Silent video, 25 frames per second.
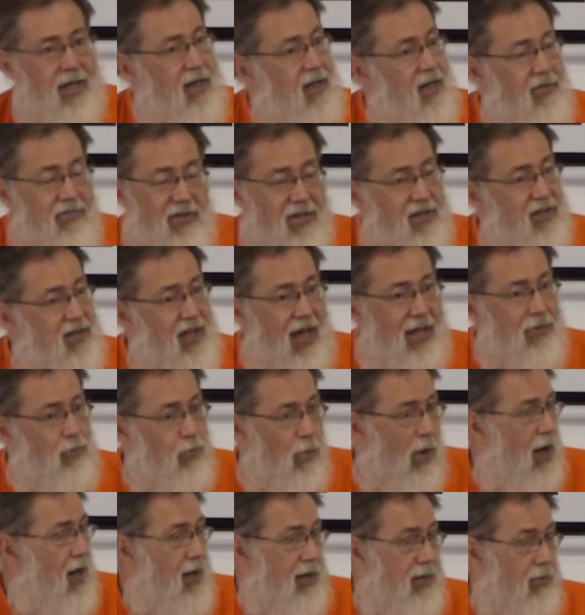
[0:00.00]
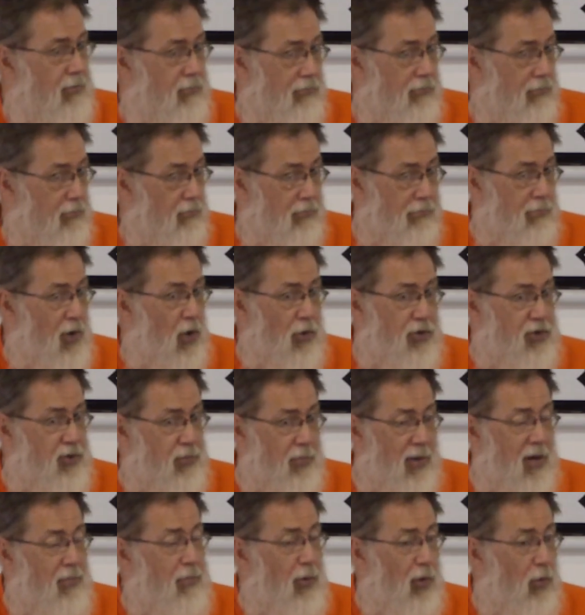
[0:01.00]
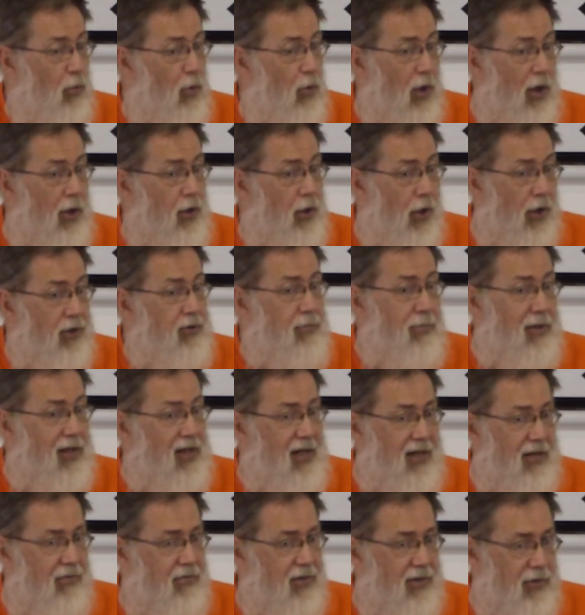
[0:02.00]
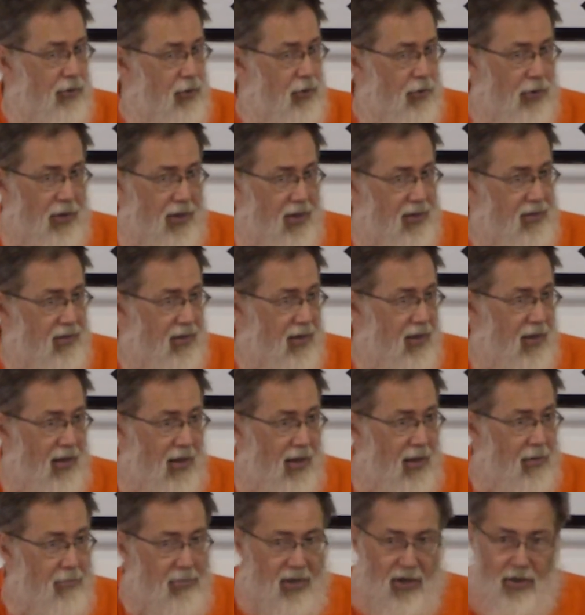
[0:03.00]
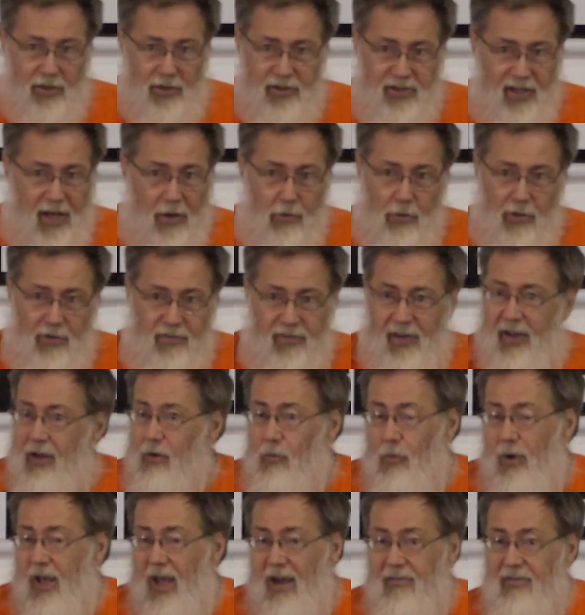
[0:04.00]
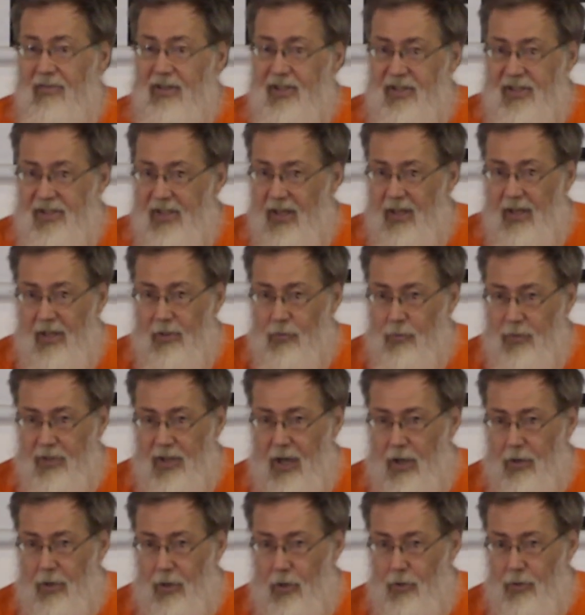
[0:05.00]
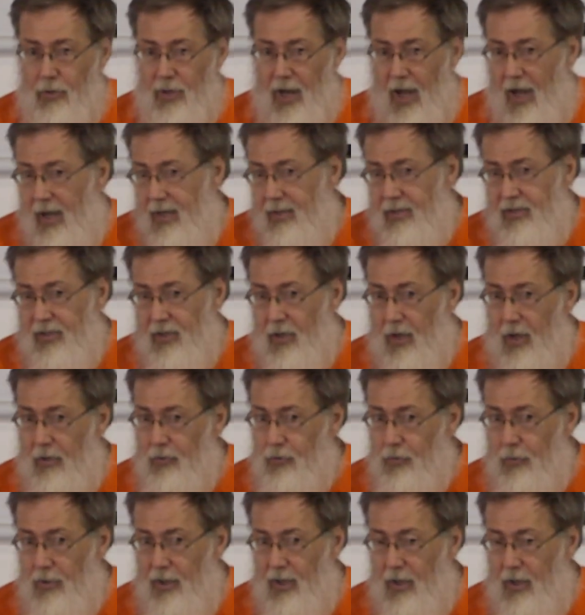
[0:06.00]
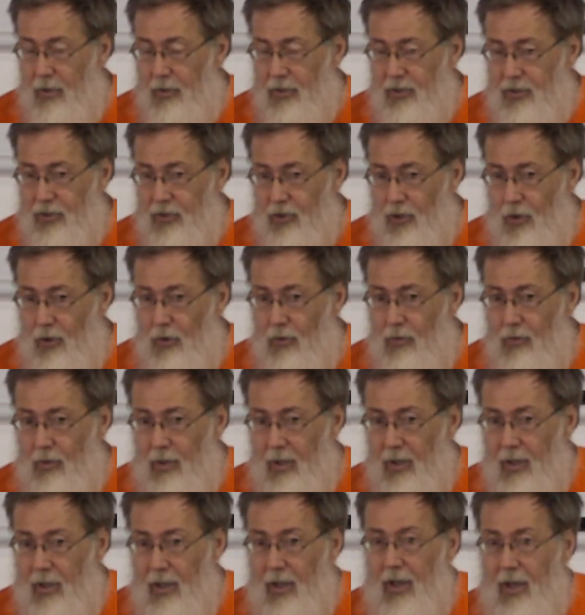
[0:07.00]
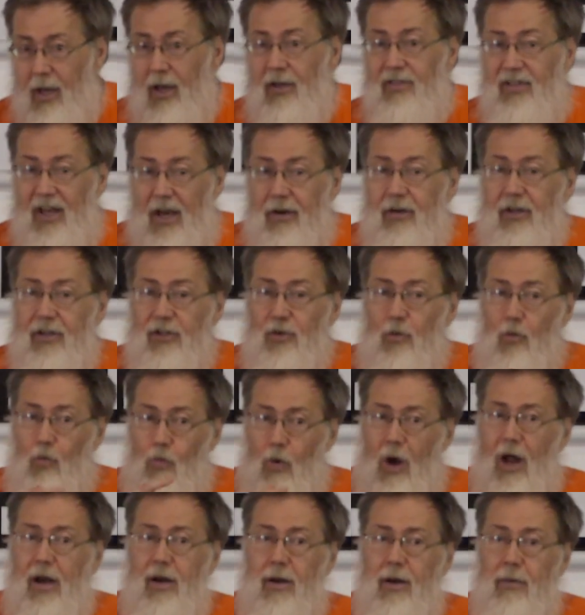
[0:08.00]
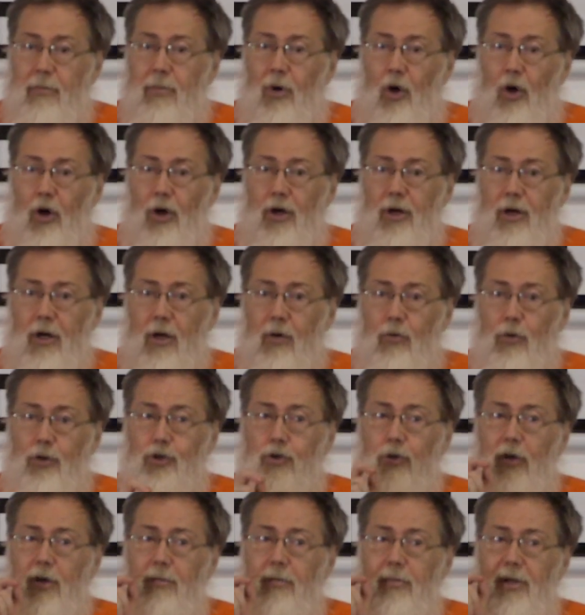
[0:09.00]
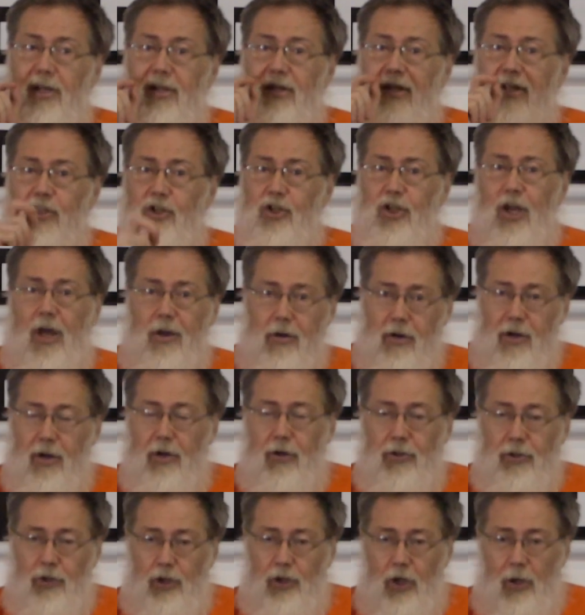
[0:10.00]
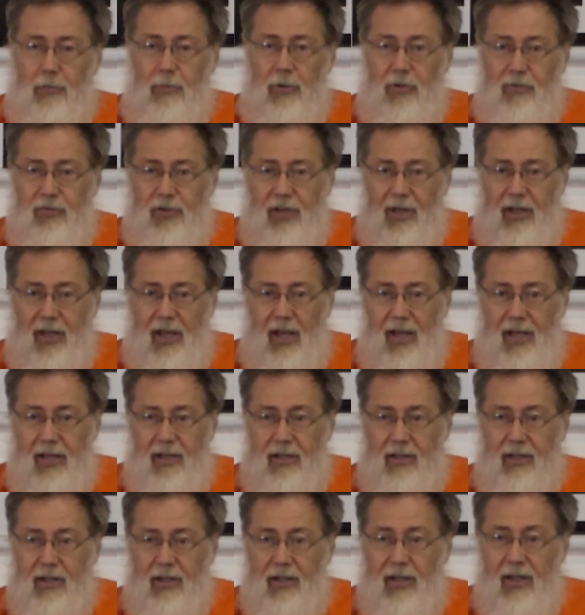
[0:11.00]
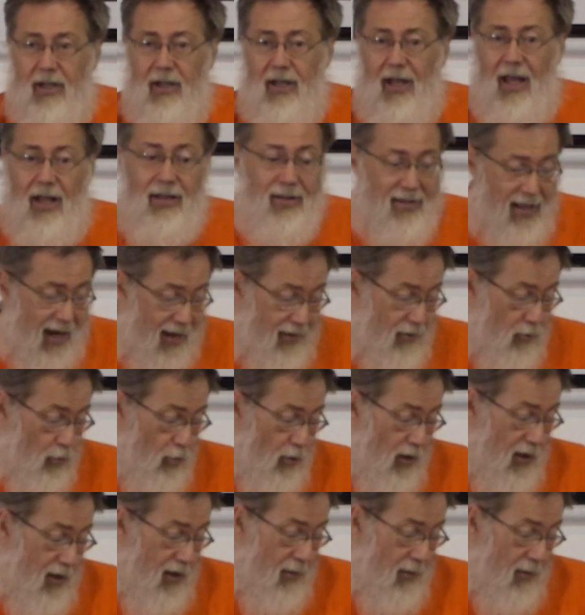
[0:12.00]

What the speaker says: and even that one most people will not believe into it because they will think we haven't seen it with our own eyes, so how do we know it's true? There is one more which will be the cherry on top of the cake, and that